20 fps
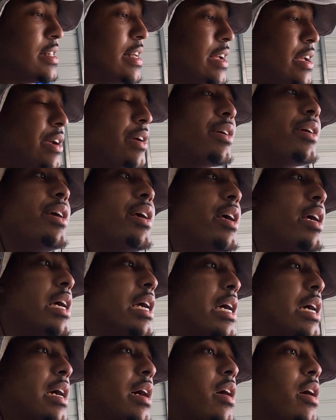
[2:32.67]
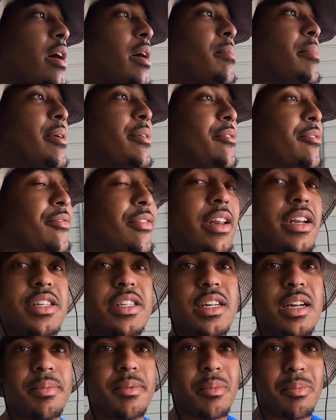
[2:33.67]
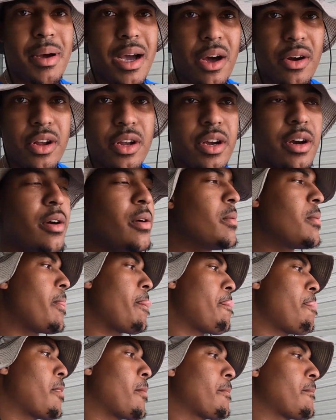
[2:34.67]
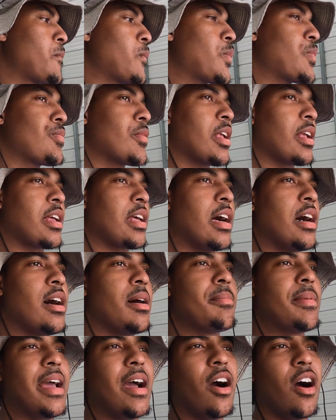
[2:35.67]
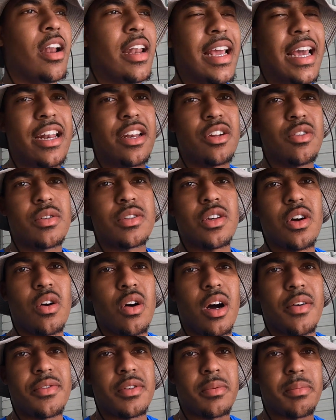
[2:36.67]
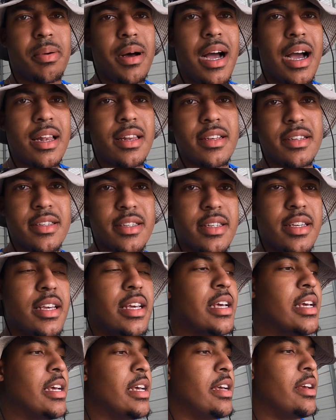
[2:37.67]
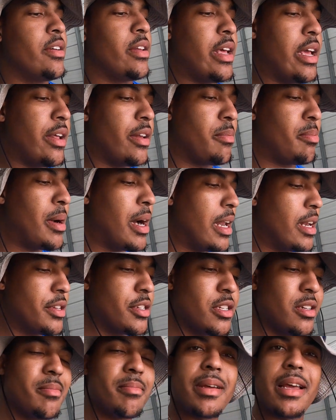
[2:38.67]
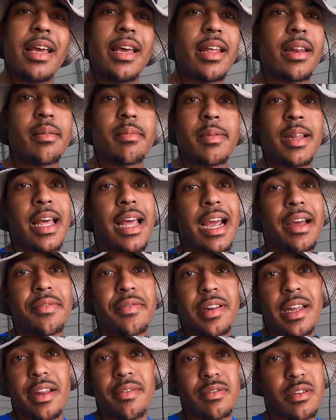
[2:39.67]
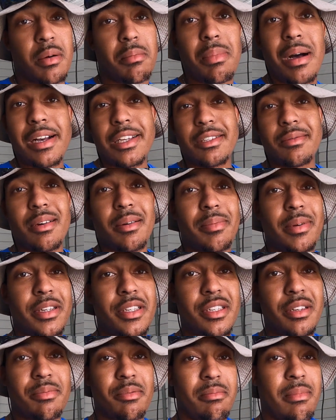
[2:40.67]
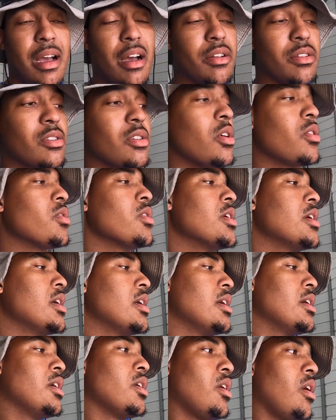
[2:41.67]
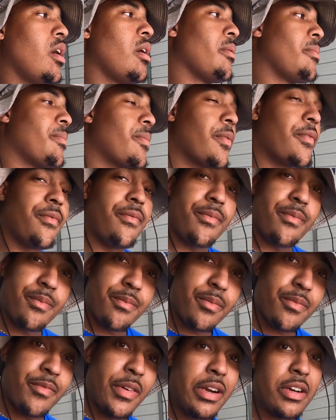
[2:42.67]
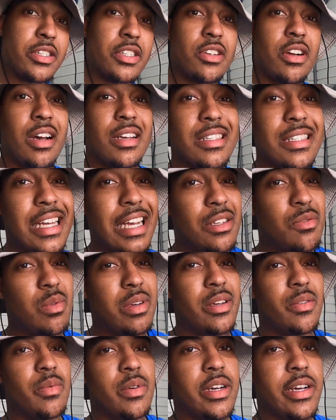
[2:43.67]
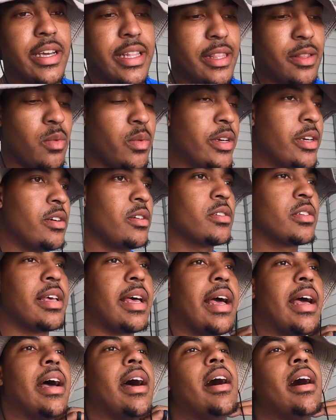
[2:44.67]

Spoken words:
They were finishing up the powder coat. All they had to do was go off the polish. They had to polish them, and after that, we're gonna box them up and ship them out. So, fingers crossed, next week we'll get the wheels.